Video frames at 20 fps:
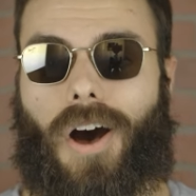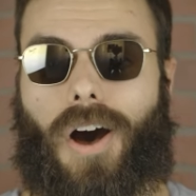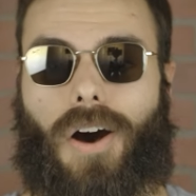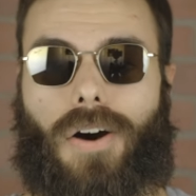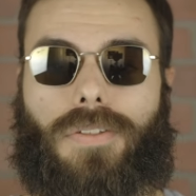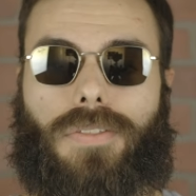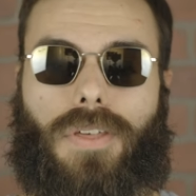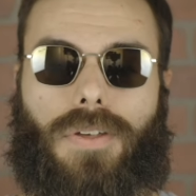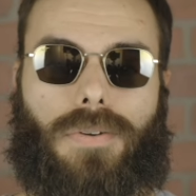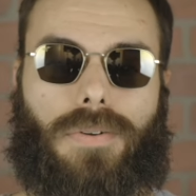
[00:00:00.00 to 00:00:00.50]

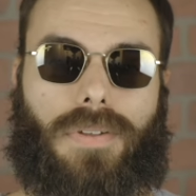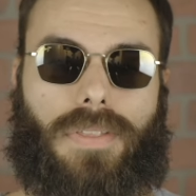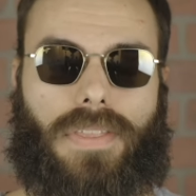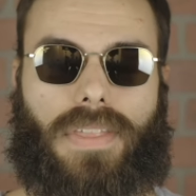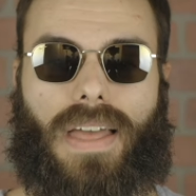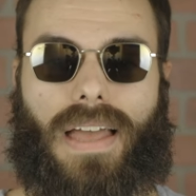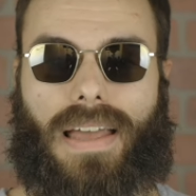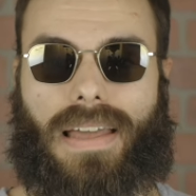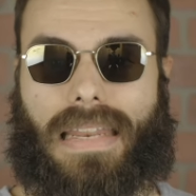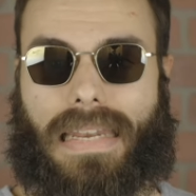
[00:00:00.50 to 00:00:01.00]
other
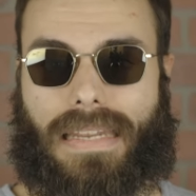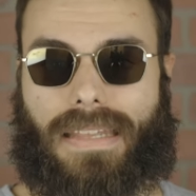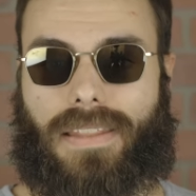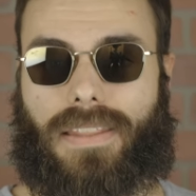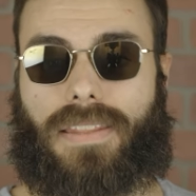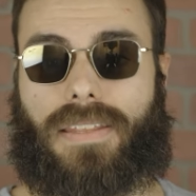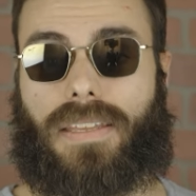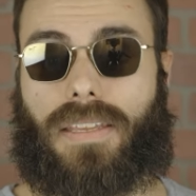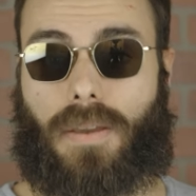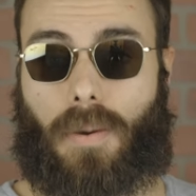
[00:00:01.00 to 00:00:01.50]

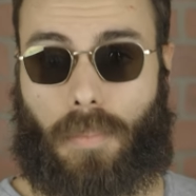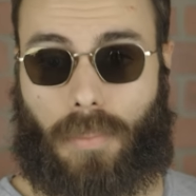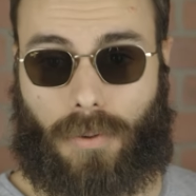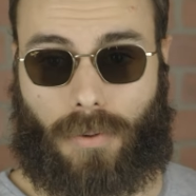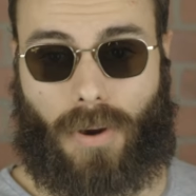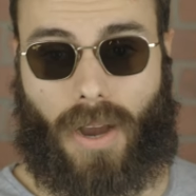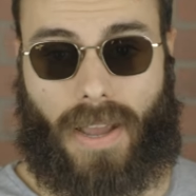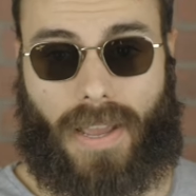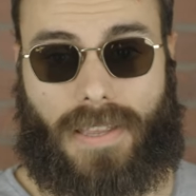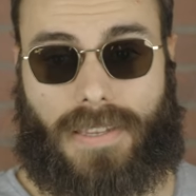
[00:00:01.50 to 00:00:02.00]
than the
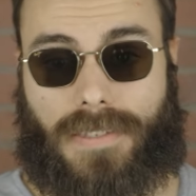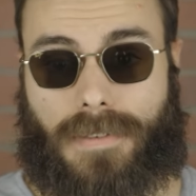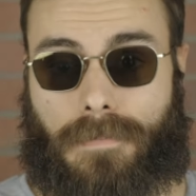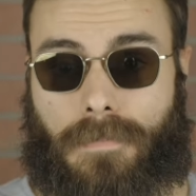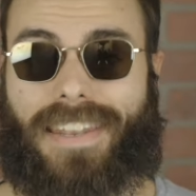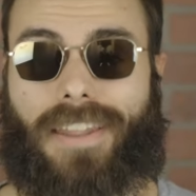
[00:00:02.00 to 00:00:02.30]
price.